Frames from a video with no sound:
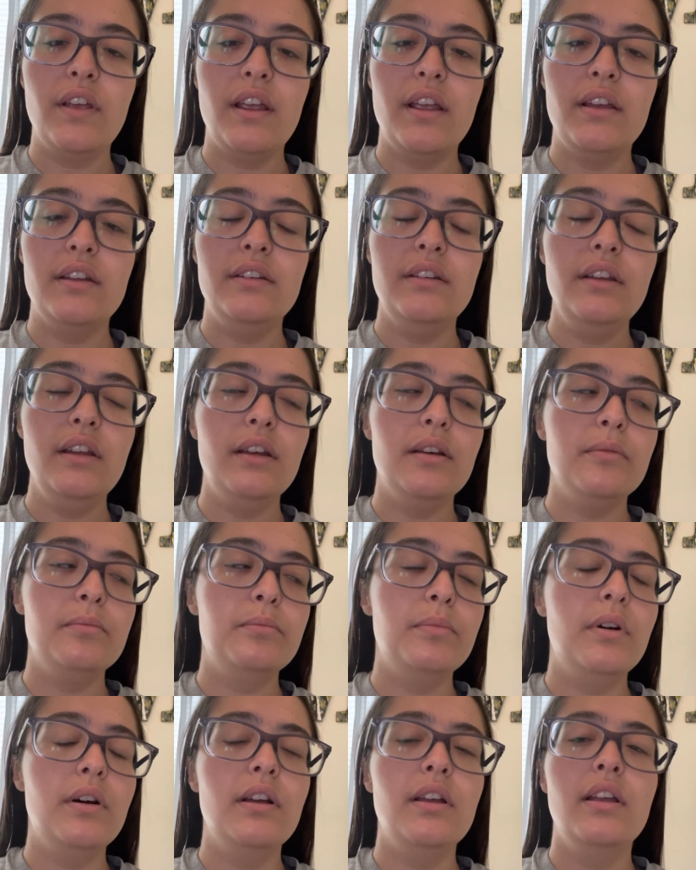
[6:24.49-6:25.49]
And yeah,
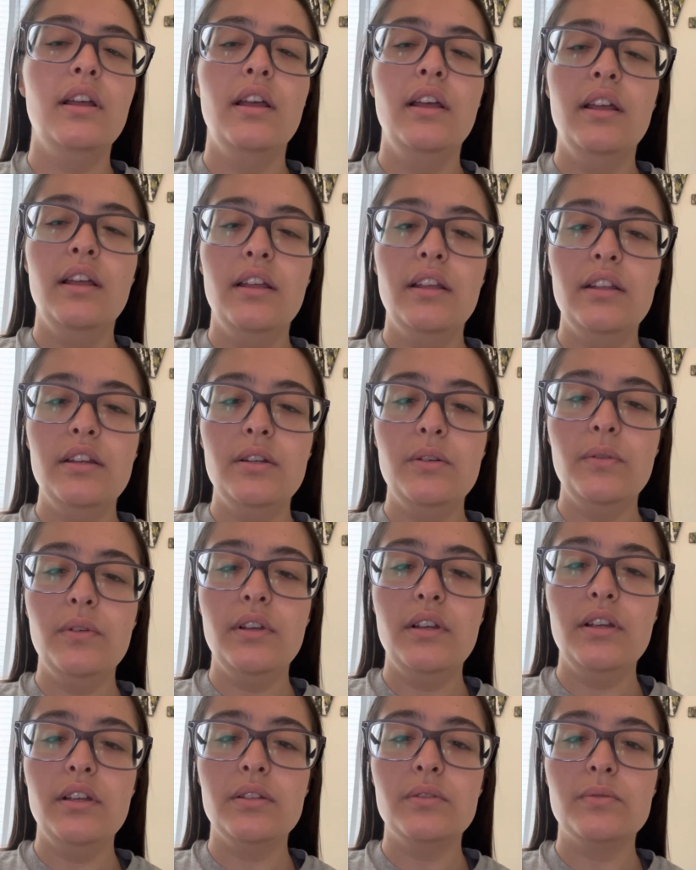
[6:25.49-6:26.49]
but
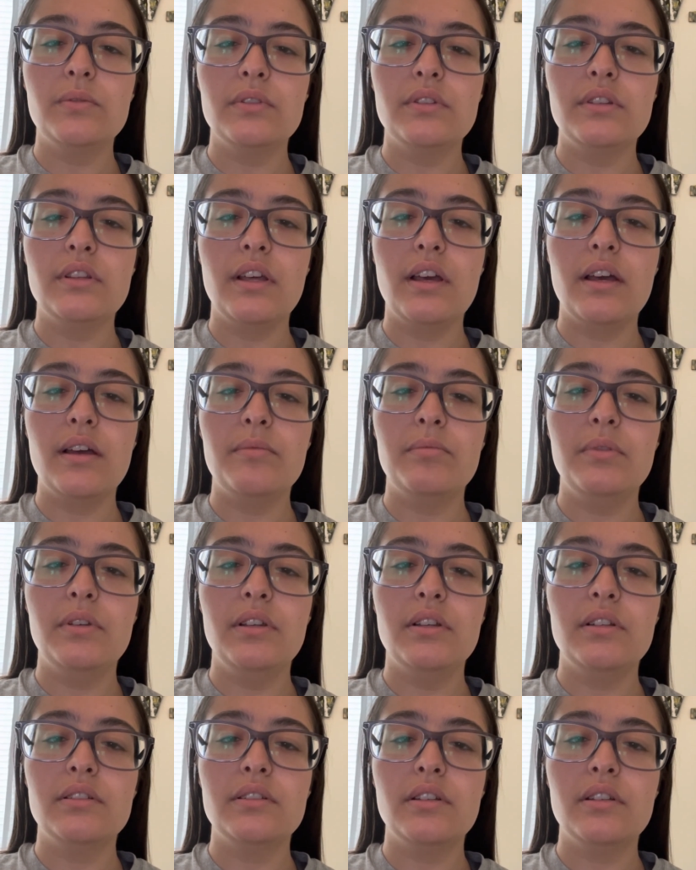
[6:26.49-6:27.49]
anyways, with that
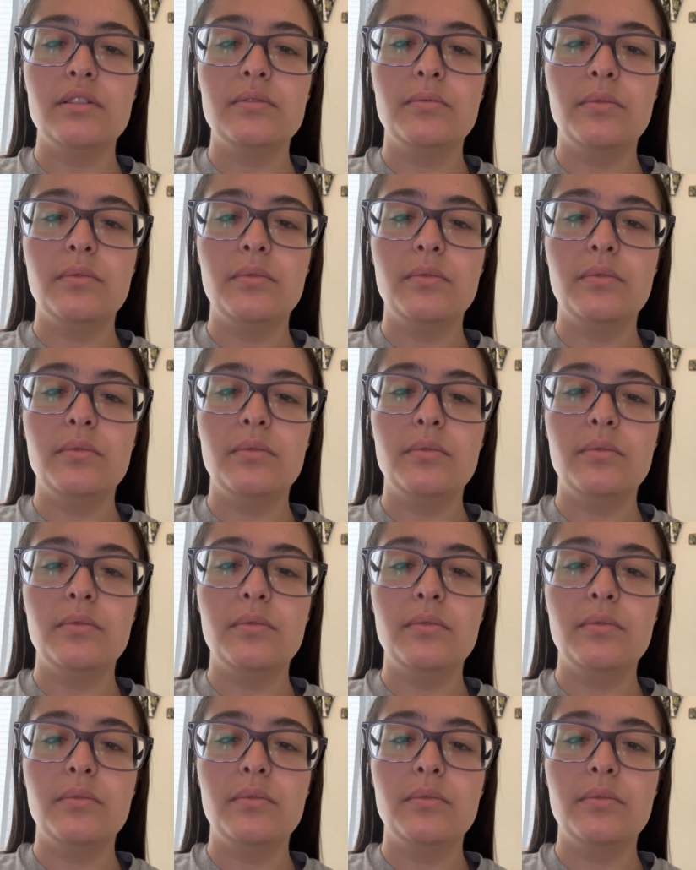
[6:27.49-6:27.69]
being said,